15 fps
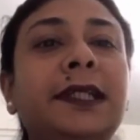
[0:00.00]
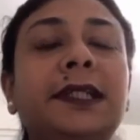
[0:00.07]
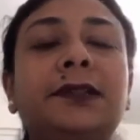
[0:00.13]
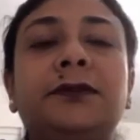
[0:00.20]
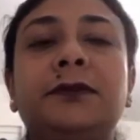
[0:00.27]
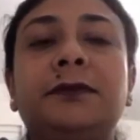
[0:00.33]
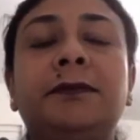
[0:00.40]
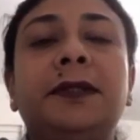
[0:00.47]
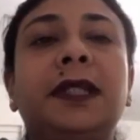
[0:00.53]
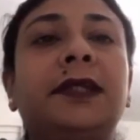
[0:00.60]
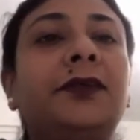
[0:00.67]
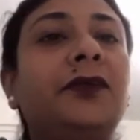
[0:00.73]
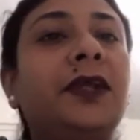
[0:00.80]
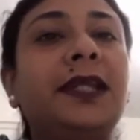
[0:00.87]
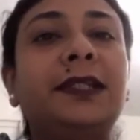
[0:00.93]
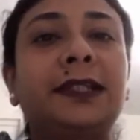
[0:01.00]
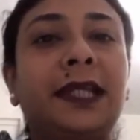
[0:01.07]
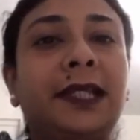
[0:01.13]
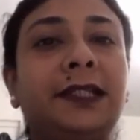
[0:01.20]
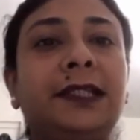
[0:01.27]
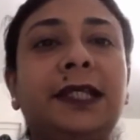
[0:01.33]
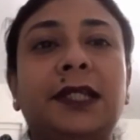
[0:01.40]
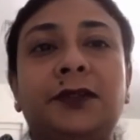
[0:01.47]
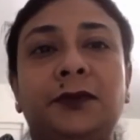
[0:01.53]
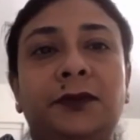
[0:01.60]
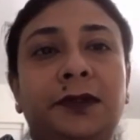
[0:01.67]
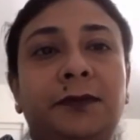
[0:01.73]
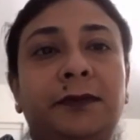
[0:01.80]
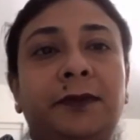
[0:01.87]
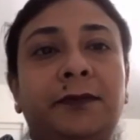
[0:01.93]
it would be a great idea to
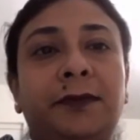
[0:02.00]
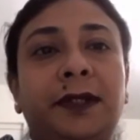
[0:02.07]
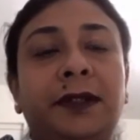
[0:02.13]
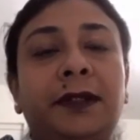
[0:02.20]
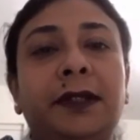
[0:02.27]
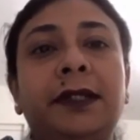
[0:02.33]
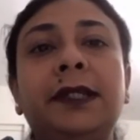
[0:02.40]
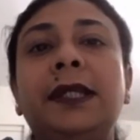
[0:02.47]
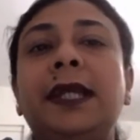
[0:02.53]
remember.